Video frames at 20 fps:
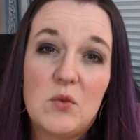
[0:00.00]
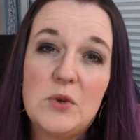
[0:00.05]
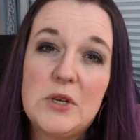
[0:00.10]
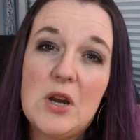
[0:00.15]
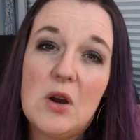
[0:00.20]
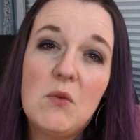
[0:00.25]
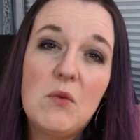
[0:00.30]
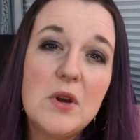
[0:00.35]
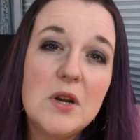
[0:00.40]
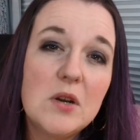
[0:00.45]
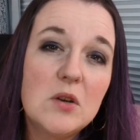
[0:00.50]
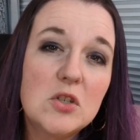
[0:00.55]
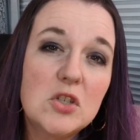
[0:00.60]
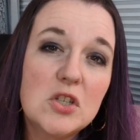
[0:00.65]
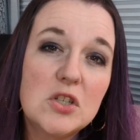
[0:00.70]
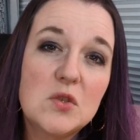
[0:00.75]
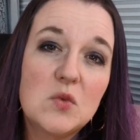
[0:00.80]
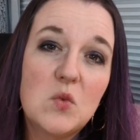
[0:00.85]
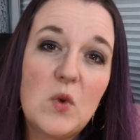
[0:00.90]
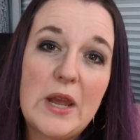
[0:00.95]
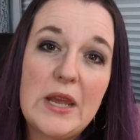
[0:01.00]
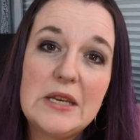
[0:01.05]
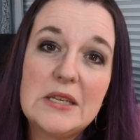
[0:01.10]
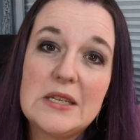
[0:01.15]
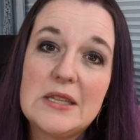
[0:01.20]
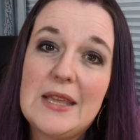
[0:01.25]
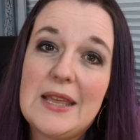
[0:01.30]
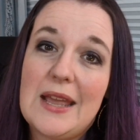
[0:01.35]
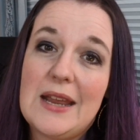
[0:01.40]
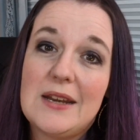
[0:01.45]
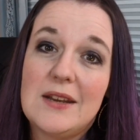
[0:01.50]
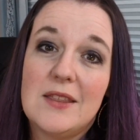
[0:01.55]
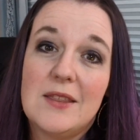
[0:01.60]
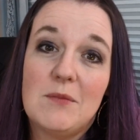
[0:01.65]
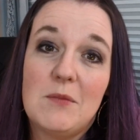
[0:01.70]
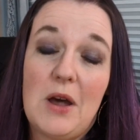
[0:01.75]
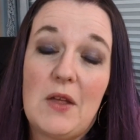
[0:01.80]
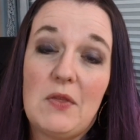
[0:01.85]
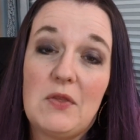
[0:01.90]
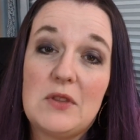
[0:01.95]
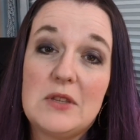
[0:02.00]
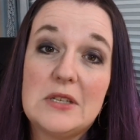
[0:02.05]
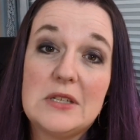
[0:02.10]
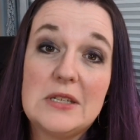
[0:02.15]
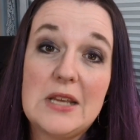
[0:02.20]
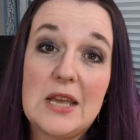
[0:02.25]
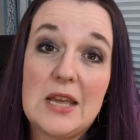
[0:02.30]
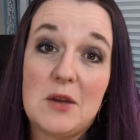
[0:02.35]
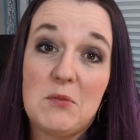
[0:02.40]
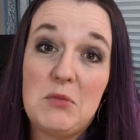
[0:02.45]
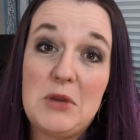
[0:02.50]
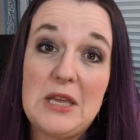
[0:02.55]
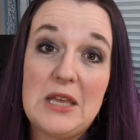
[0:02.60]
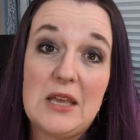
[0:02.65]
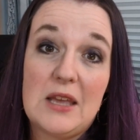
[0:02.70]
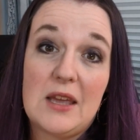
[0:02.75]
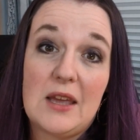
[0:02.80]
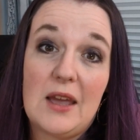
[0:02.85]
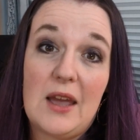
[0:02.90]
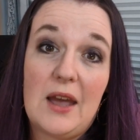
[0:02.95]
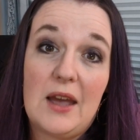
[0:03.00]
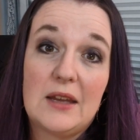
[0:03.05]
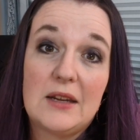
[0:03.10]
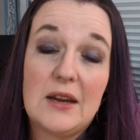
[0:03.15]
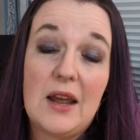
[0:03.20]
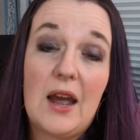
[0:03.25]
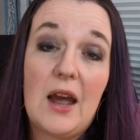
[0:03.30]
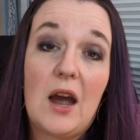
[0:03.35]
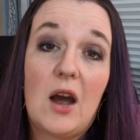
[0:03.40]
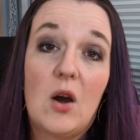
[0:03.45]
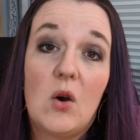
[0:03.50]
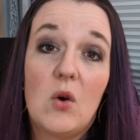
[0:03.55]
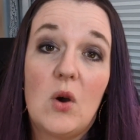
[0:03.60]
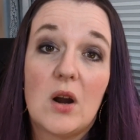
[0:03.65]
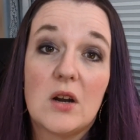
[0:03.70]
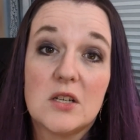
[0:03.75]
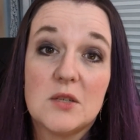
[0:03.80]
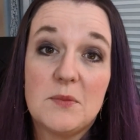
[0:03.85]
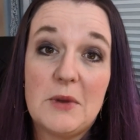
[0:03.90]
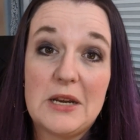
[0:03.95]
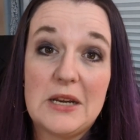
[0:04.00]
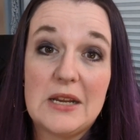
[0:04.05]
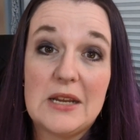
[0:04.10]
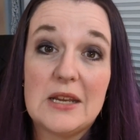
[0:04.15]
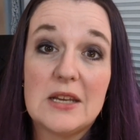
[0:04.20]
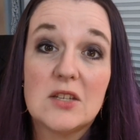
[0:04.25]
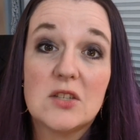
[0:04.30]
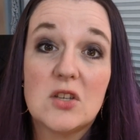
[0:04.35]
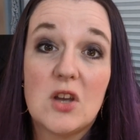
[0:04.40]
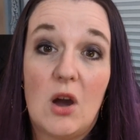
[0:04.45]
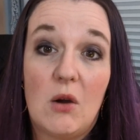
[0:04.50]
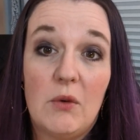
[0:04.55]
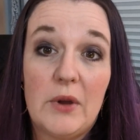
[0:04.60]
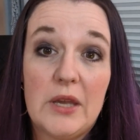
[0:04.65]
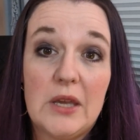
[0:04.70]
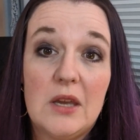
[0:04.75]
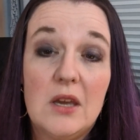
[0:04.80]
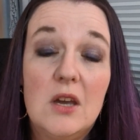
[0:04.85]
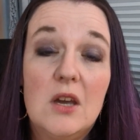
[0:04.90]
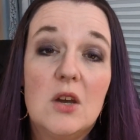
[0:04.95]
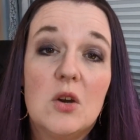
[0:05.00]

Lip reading: We don't want to just wait to the end of the month to take a peek at how our spending is going.